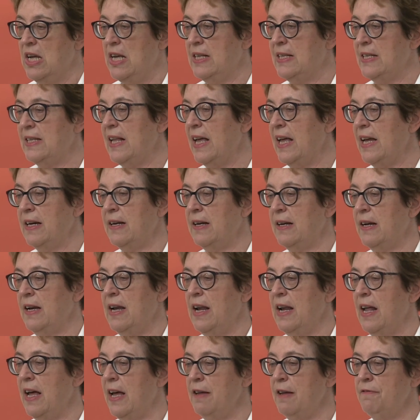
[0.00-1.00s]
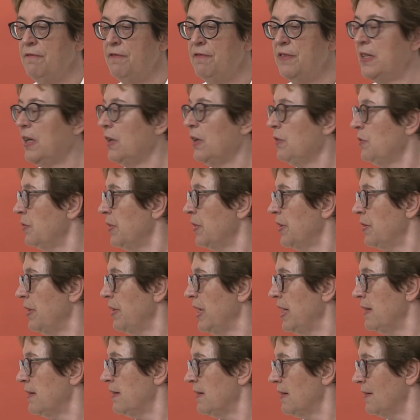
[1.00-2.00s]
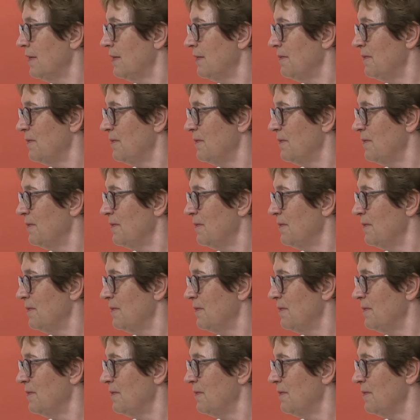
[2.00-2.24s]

it's like a life without regret.